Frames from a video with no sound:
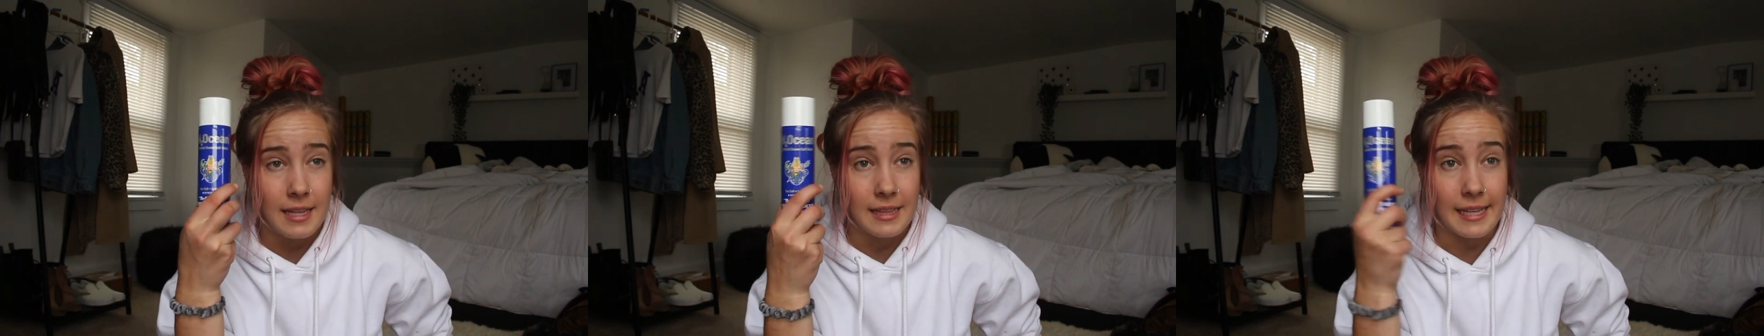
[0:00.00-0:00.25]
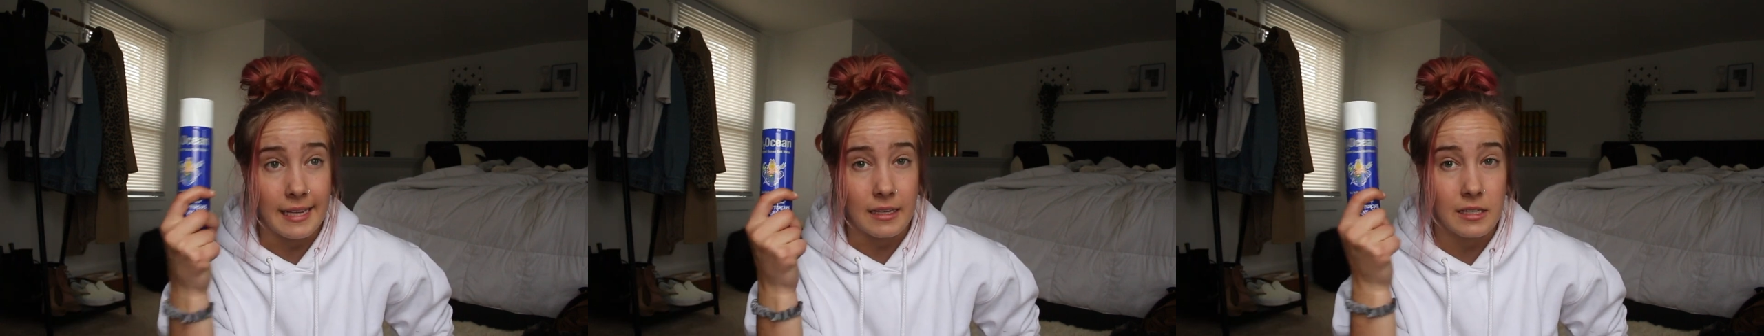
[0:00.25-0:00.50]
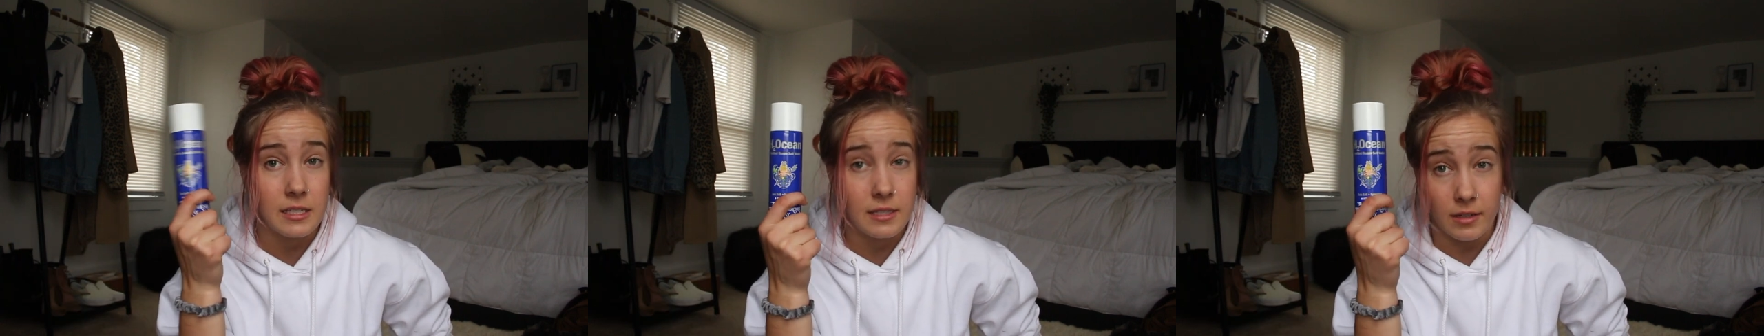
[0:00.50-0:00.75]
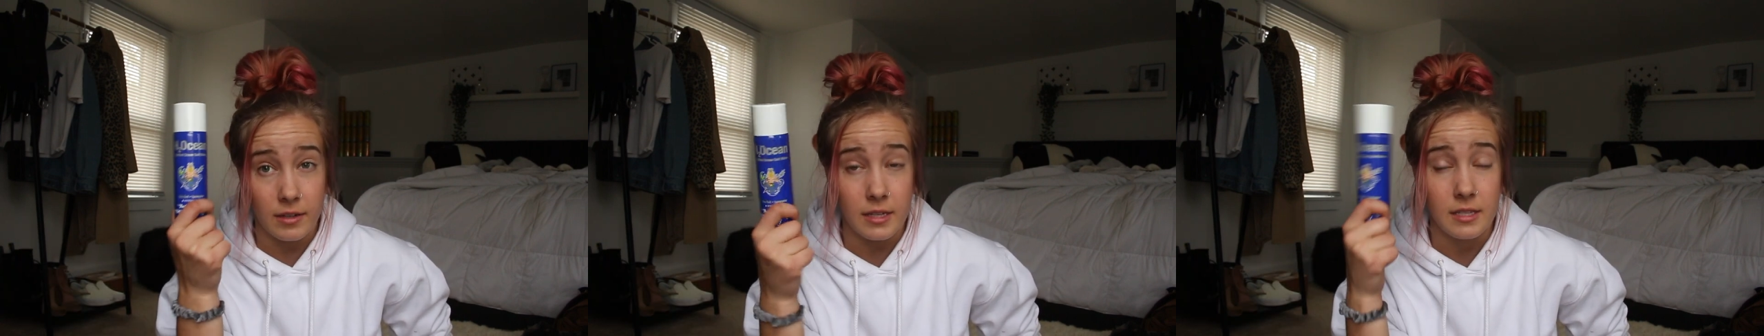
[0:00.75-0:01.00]
Like
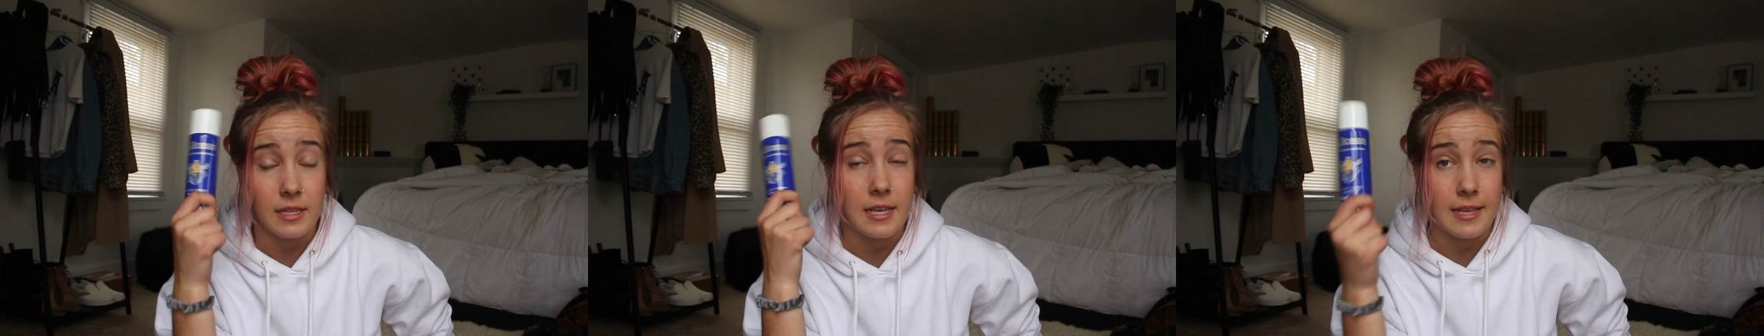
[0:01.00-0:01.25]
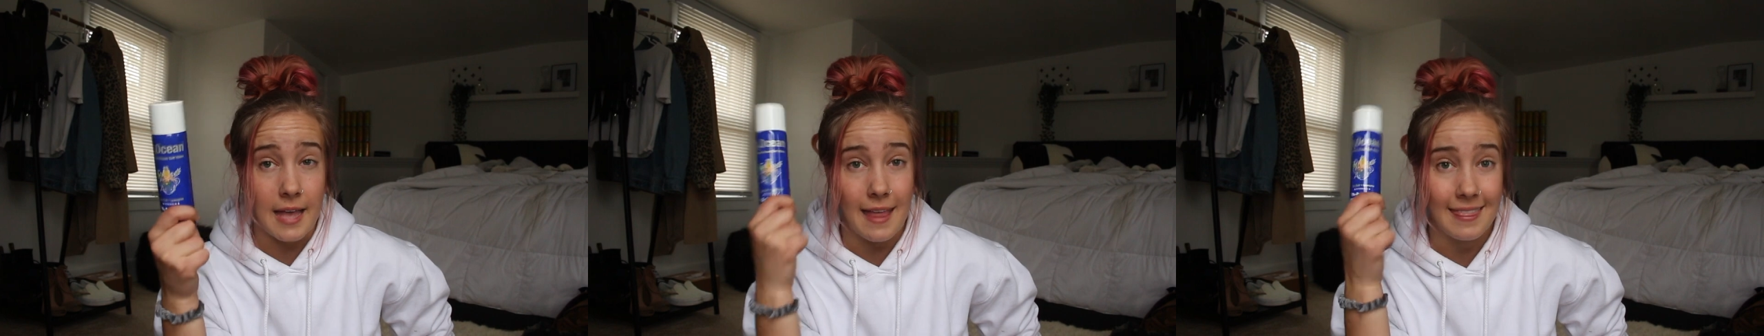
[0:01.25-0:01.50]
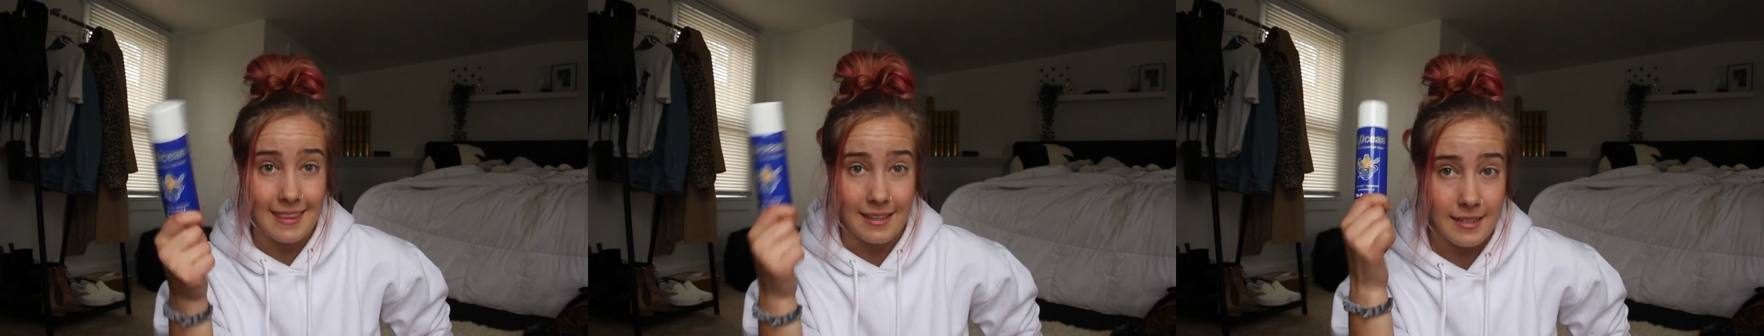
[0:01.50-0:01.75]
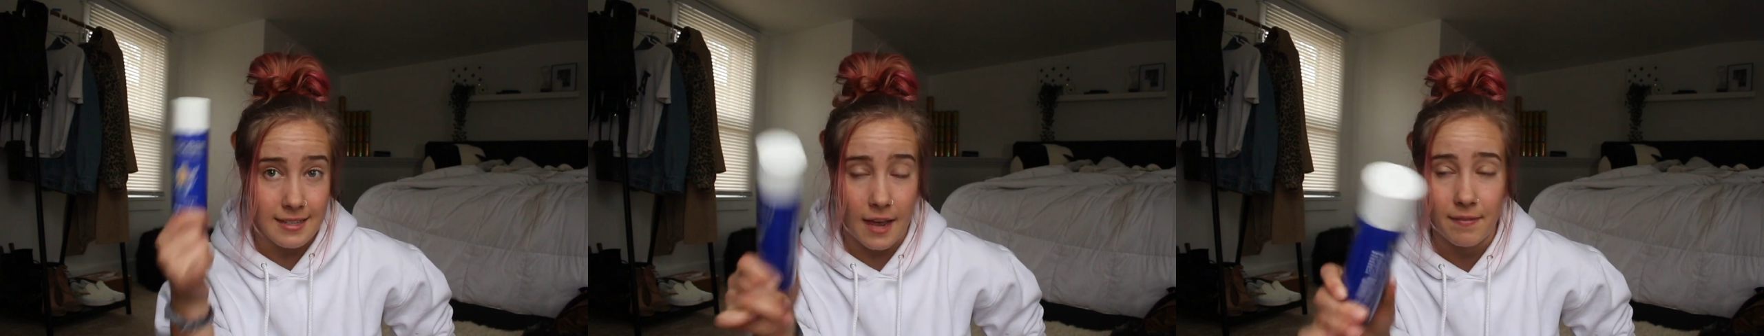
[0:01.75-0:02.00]
seriously, get
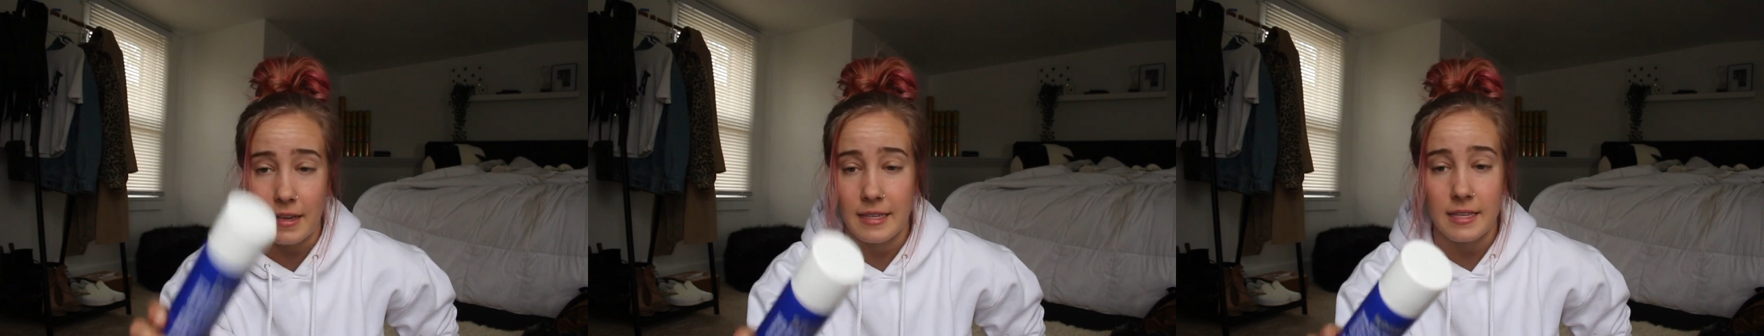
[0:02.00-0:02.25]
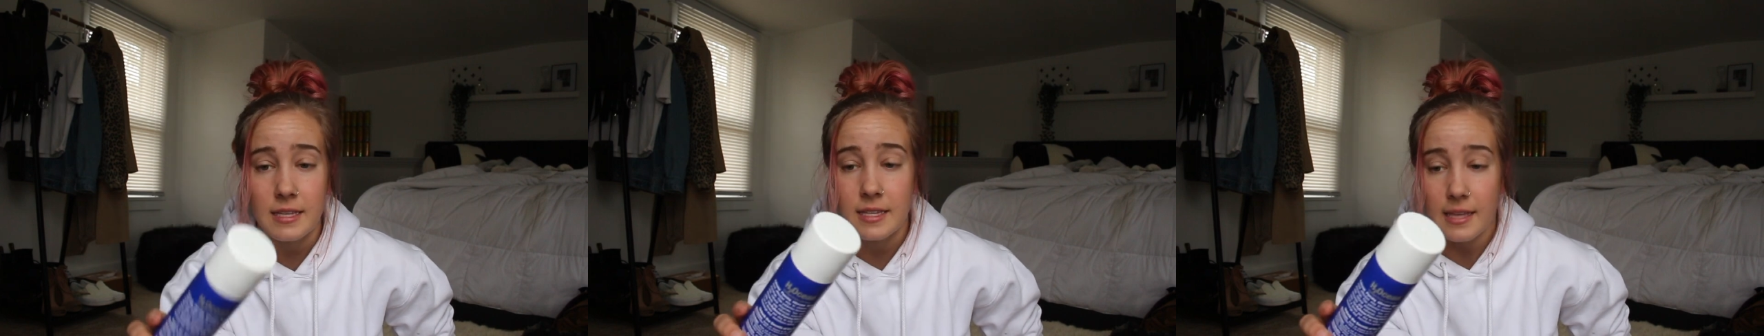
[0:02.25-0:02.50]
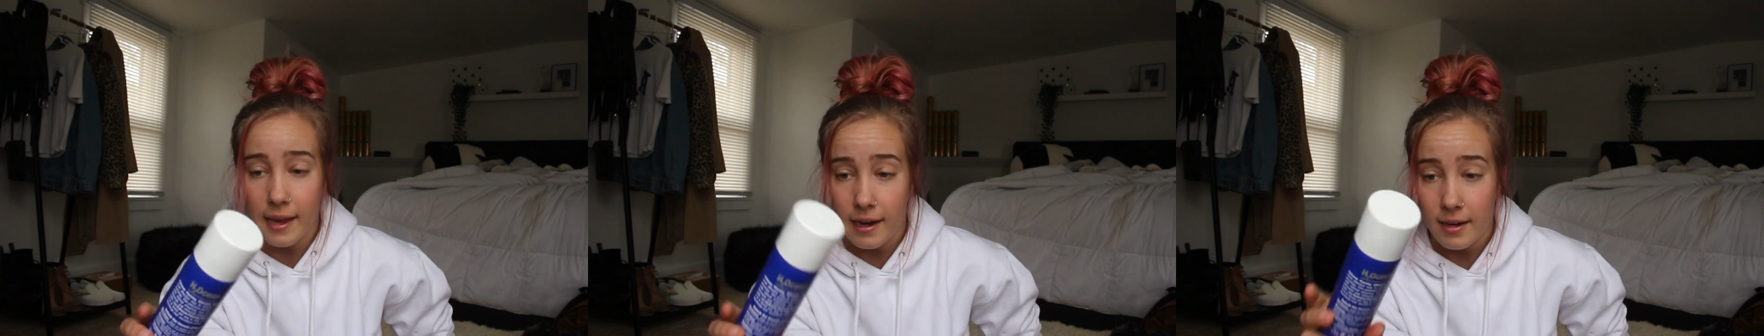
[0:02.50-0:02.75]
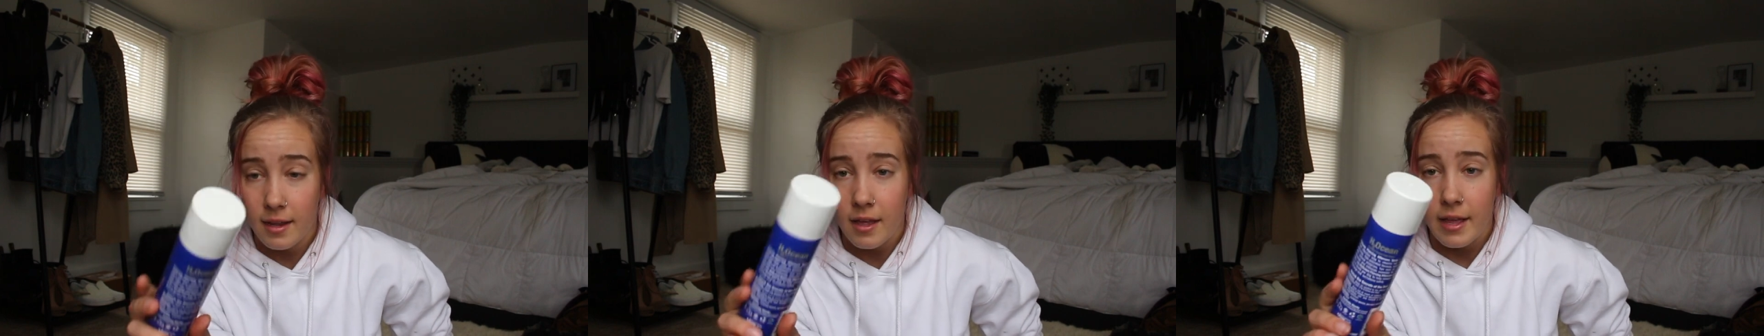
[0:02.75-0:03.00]
this stuff, it's
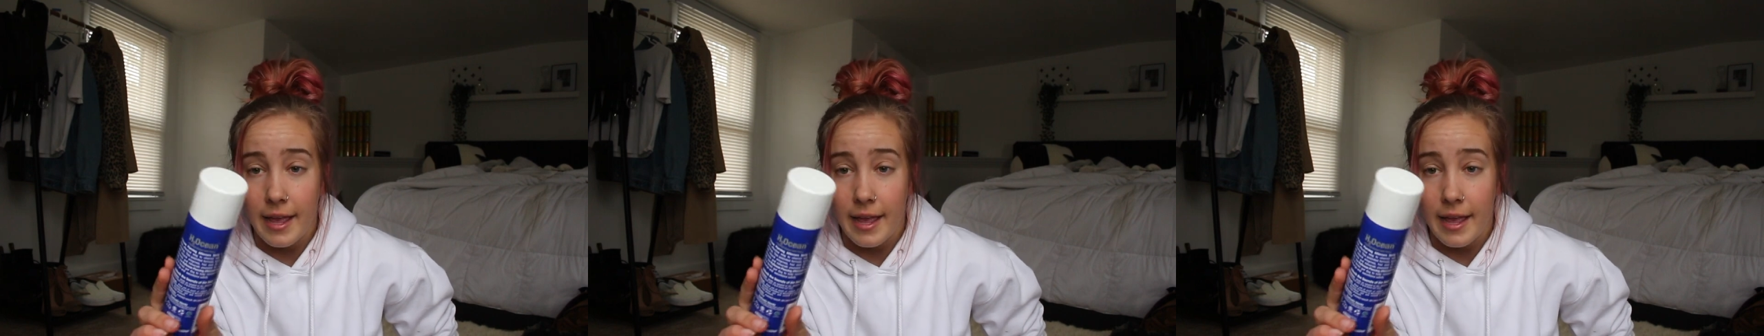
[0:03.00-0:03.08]
insane.